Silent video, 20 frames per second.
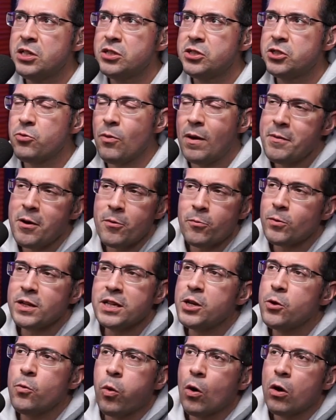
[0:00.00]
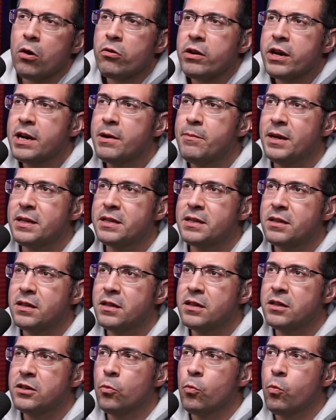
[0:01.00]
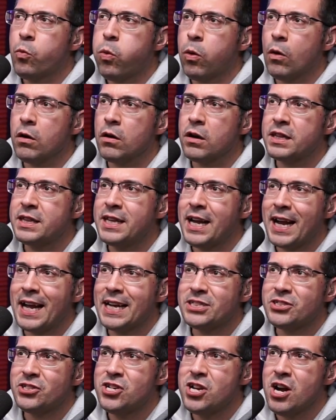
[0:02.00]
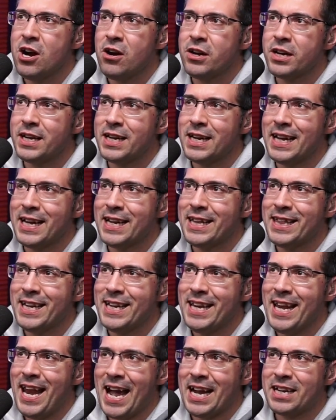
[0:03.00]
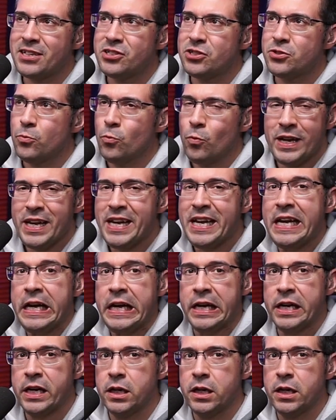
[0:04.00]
So I'm not really worried about the work that gets done in the next week